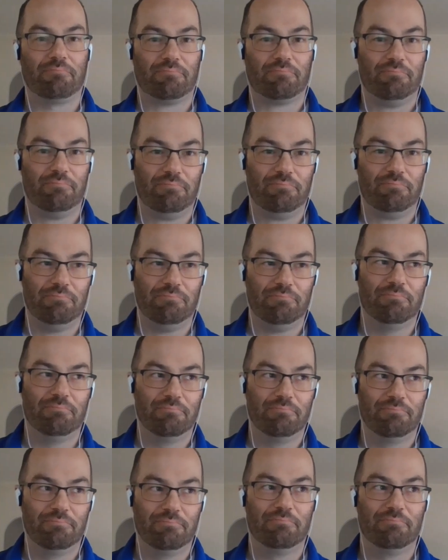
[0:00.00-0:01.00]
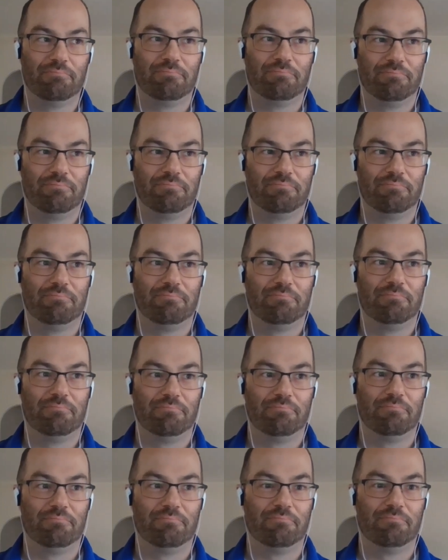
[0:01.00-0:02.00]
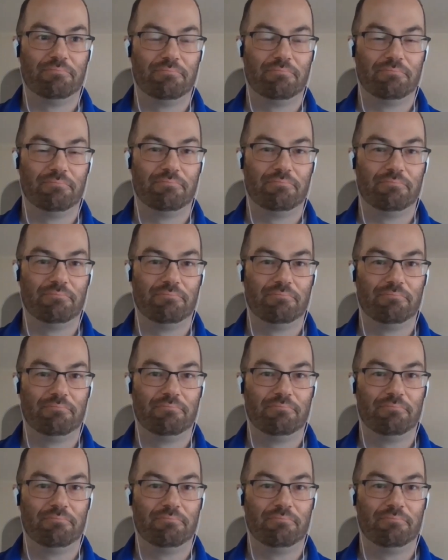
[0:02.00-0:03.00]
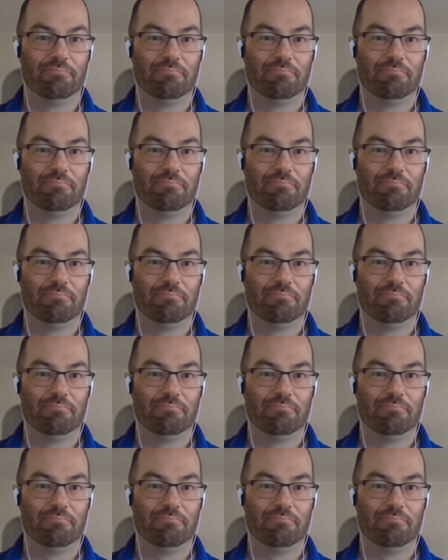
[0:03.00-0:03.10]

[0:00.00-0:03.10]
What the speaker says: No words are spoken by the person on screen.